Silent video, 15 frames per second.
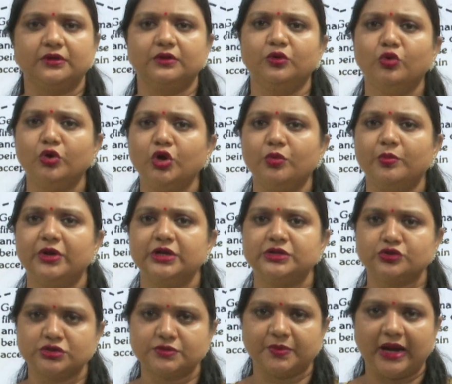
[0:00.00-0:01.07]
uh, good human
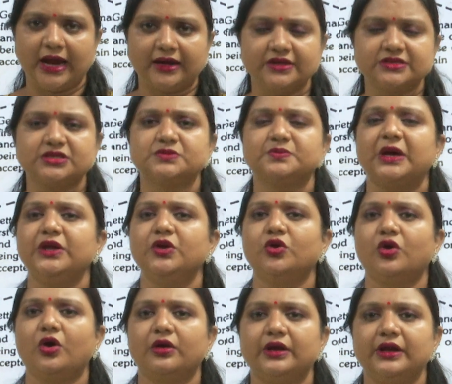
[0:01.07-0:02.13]
resource practices by
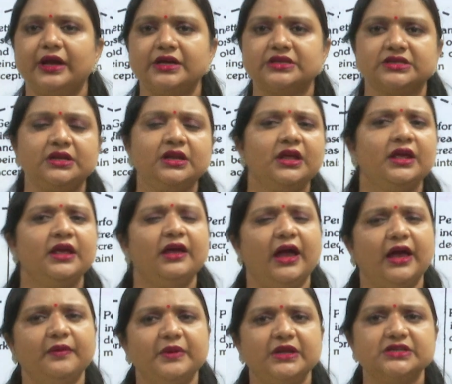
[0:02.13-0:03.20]
your organization
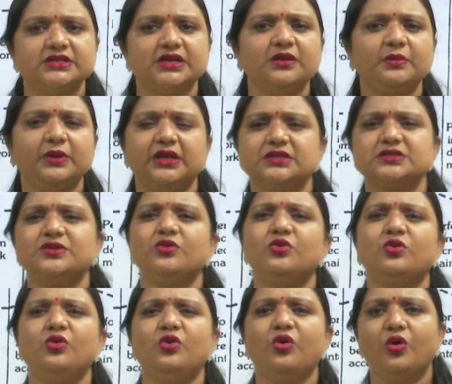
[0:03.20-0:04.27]
and maintain because
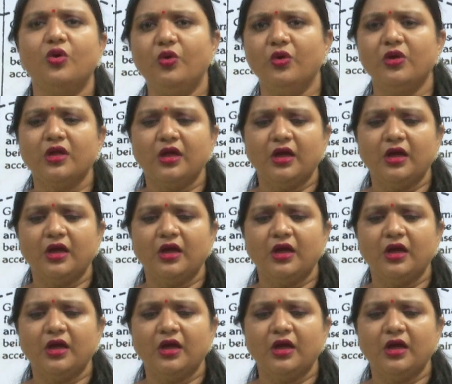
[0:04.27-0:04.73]
you know